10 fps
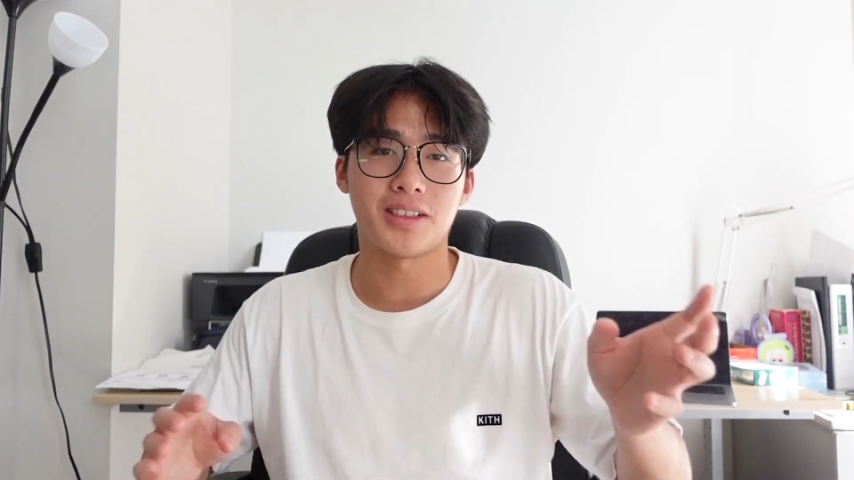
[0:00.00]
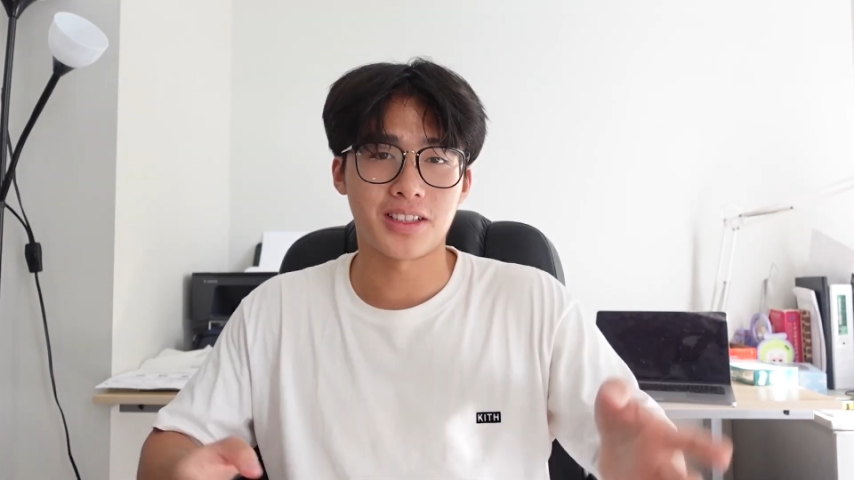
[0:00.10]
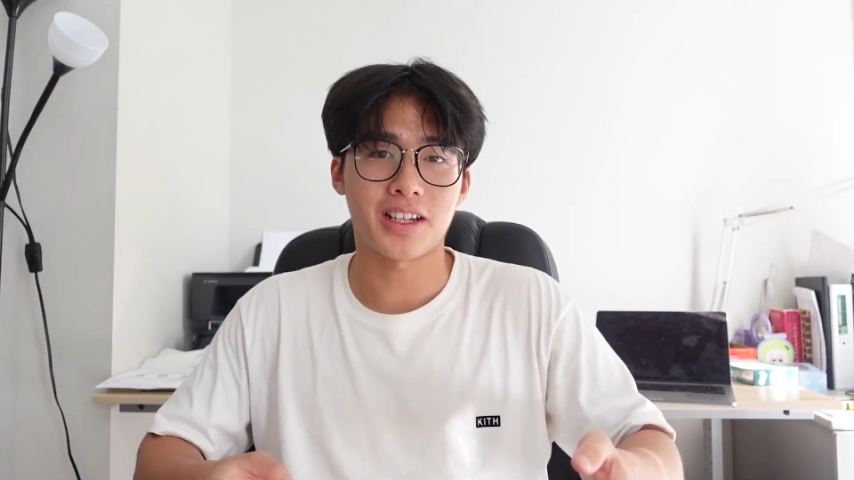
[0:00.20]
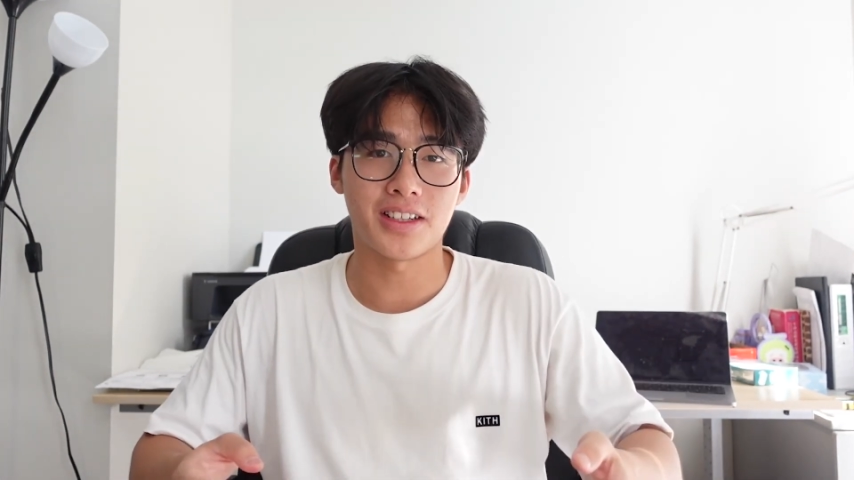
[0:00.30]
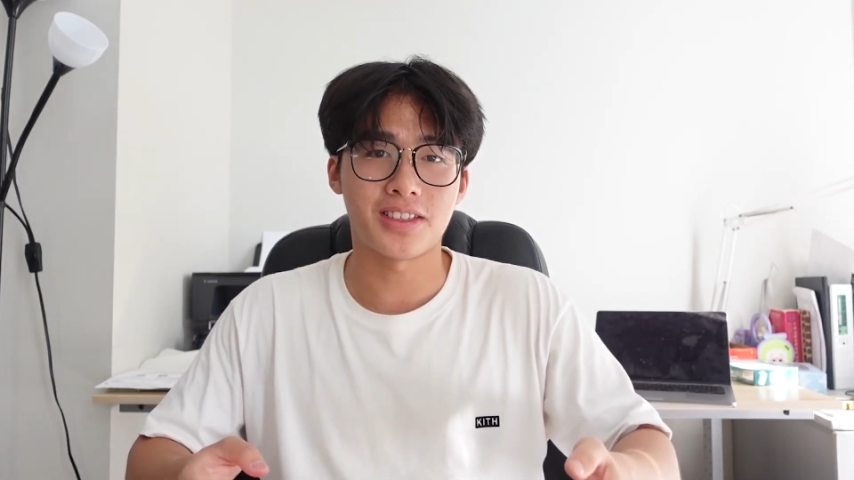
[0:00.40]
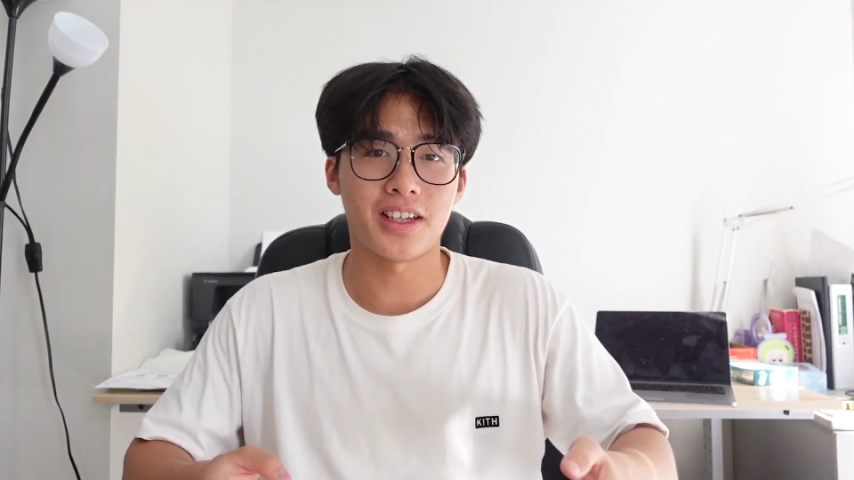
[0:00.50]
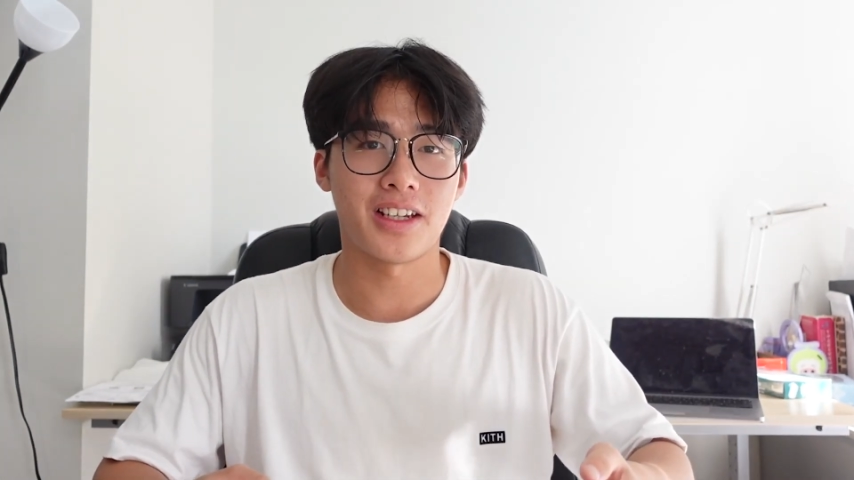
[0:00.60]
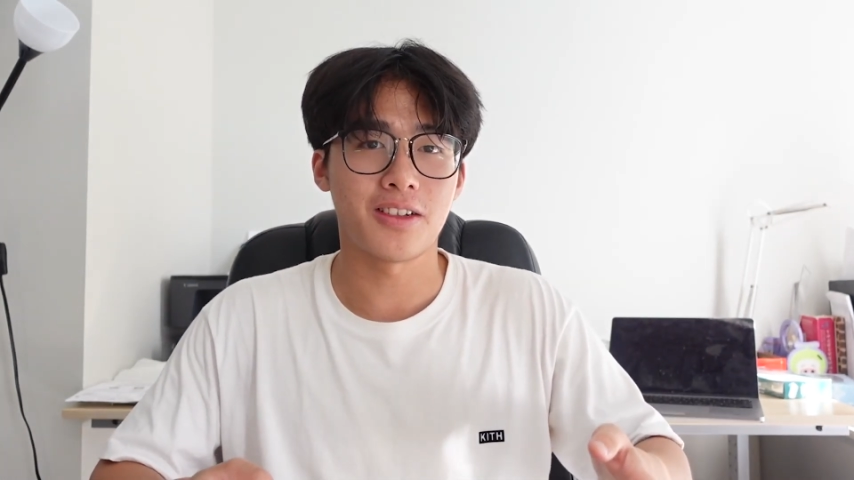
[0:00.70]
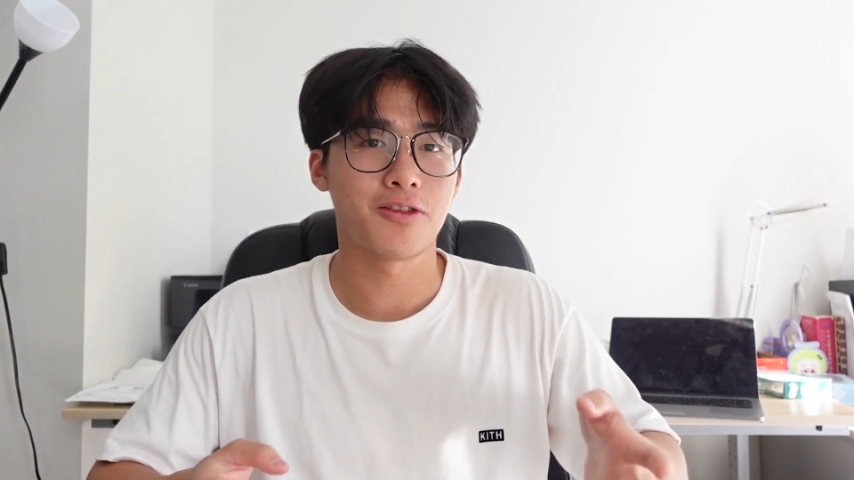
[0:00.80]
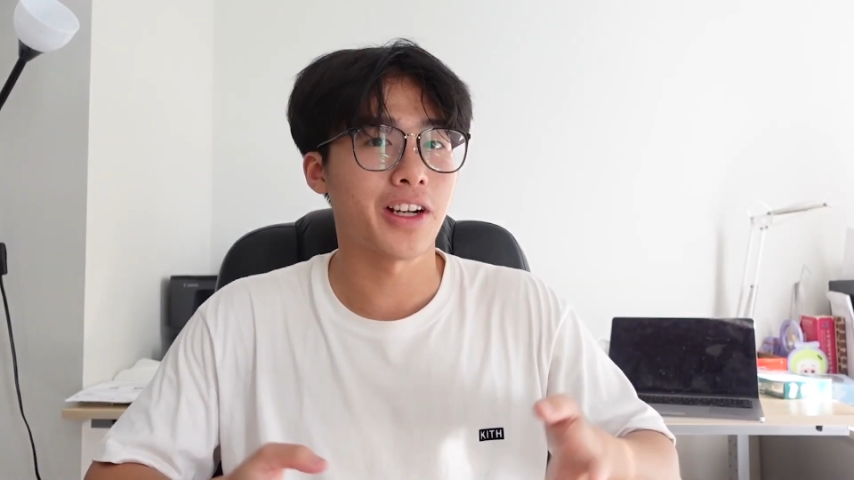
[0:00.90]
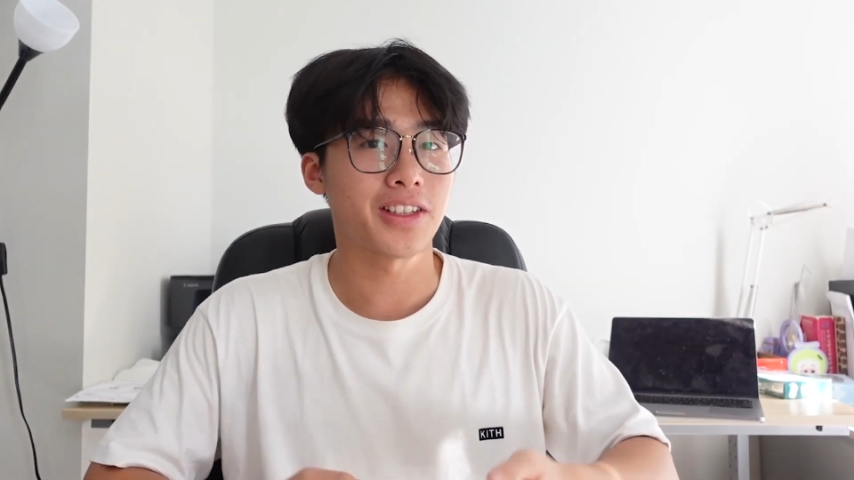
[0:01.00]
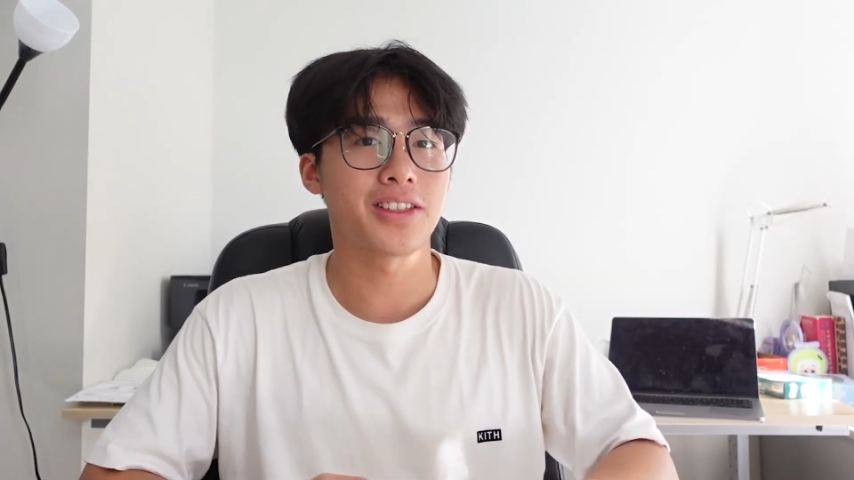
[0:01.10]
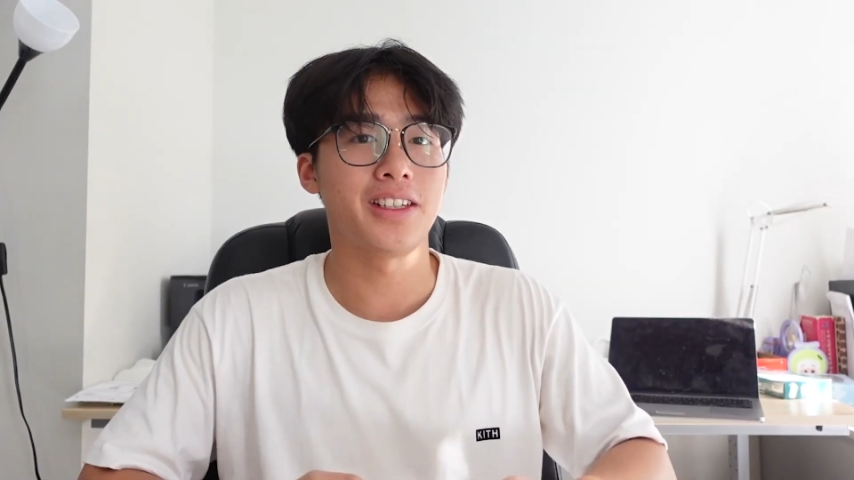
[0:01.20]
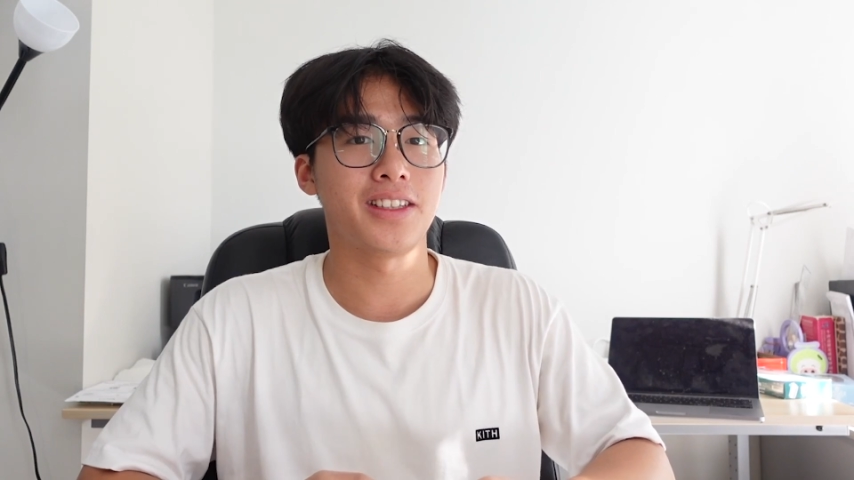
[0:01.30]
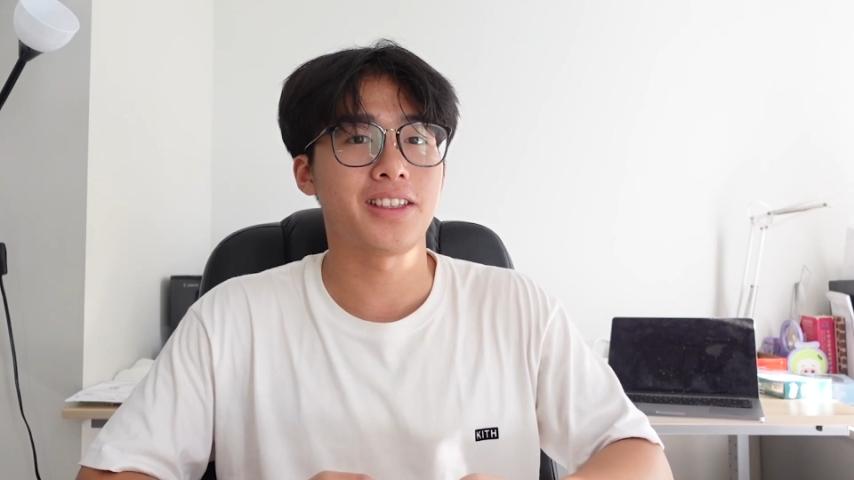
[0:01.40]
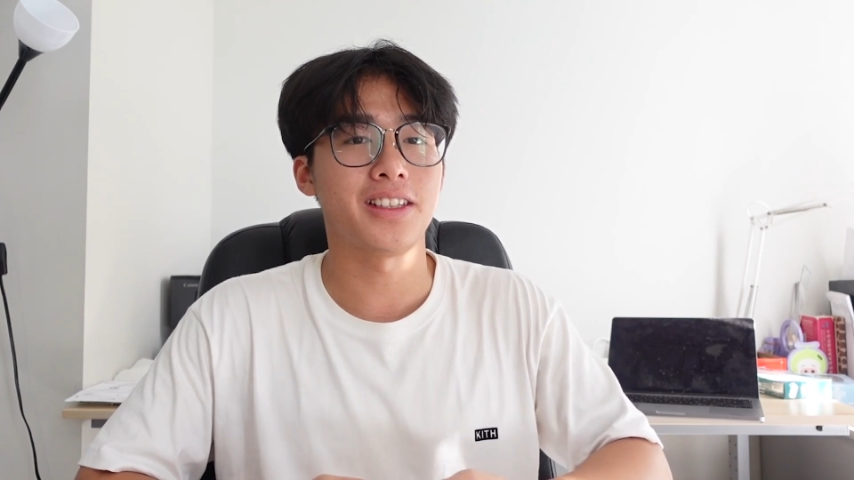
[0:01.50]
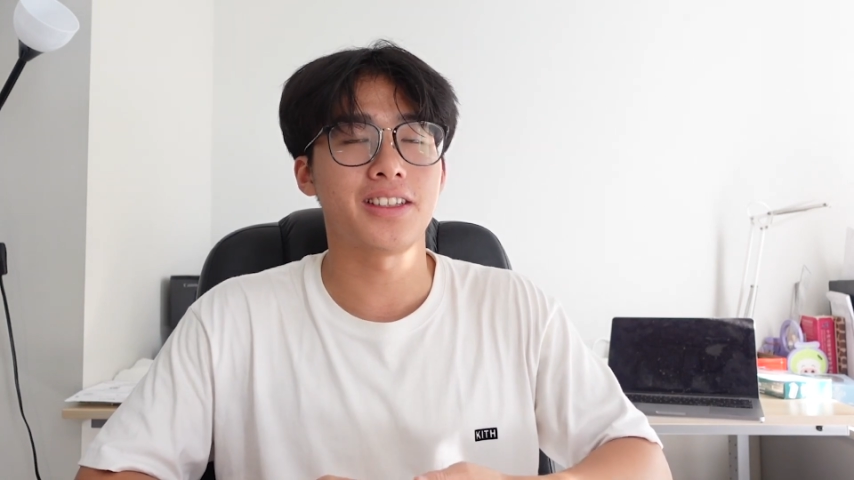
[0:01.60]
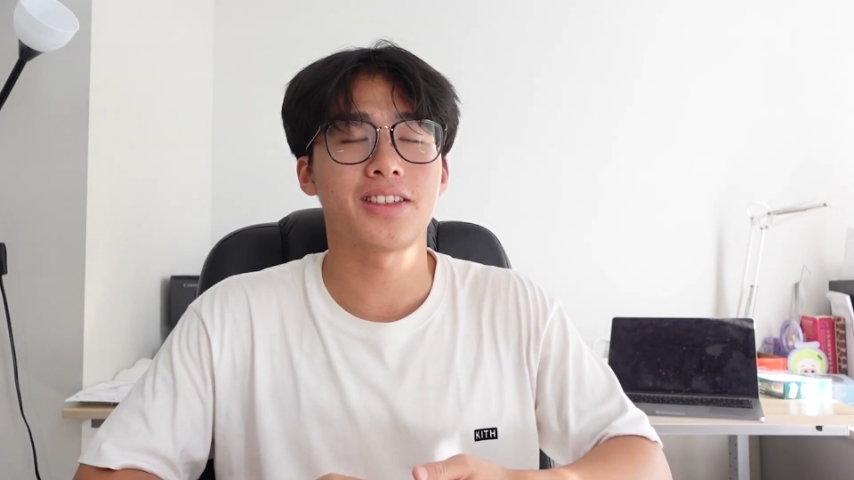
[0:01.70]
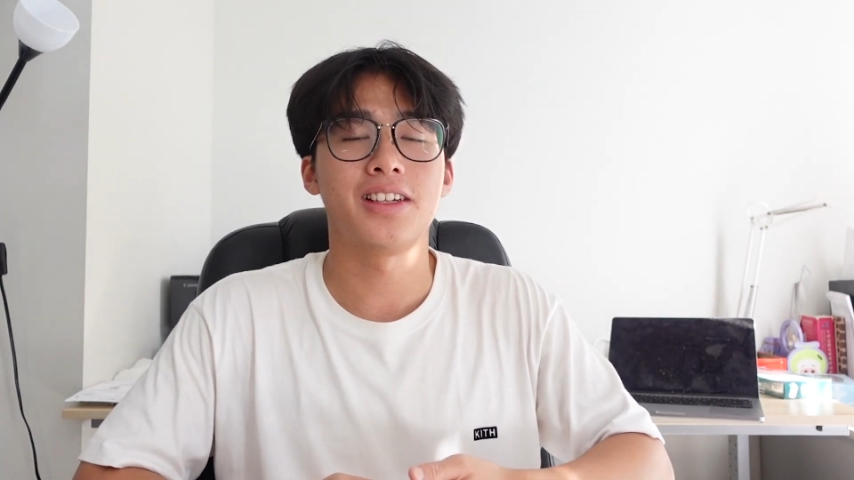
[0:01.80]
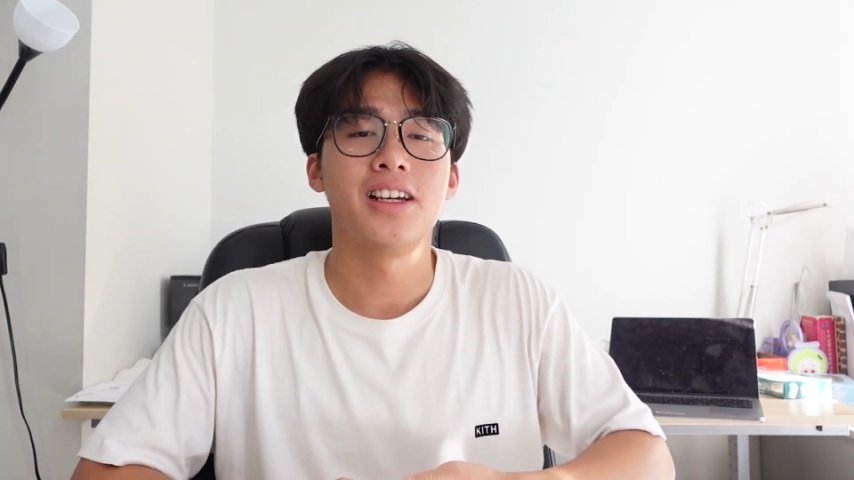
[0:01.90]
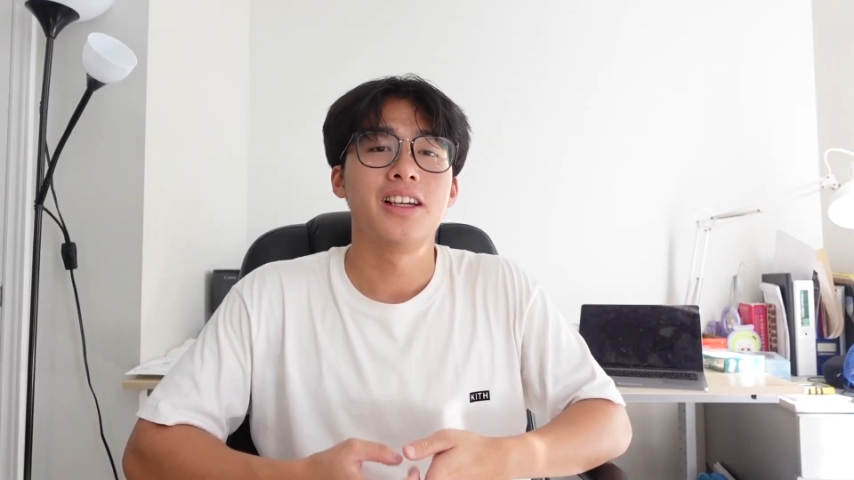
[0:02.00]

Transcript: discussing residences.